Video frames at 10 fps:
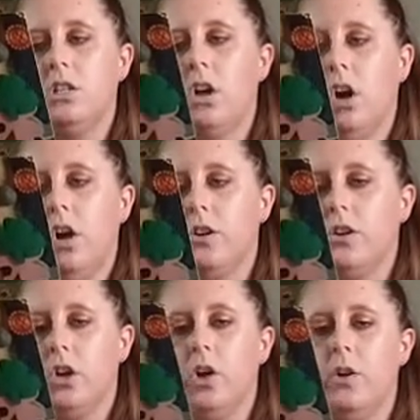card
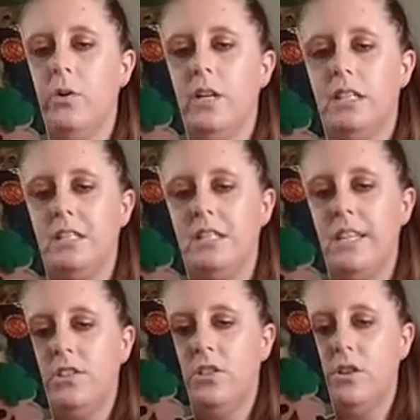code is
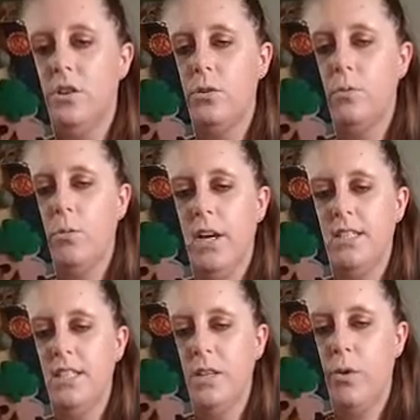
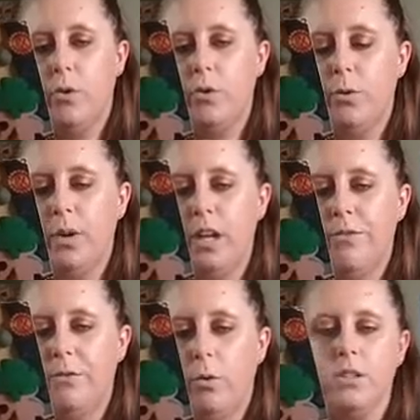
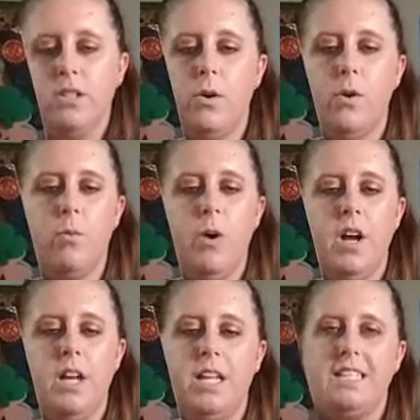
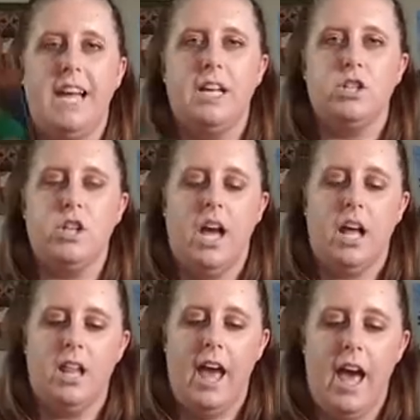
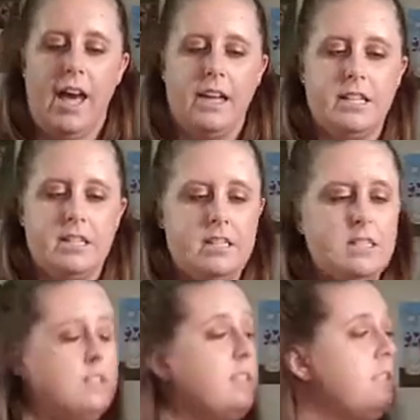
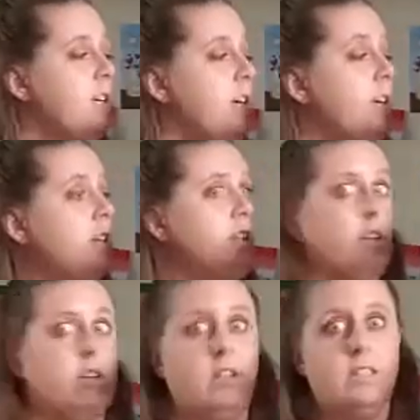C2103-401-LX.
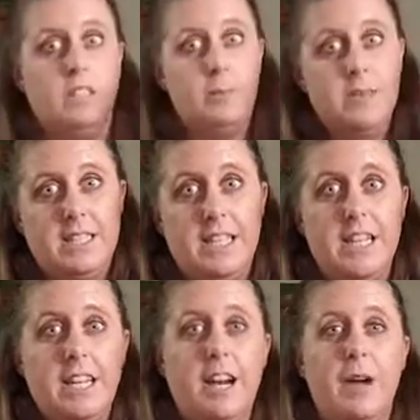So let's see what's in
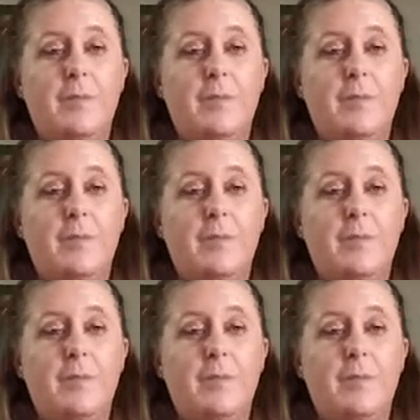here. I'm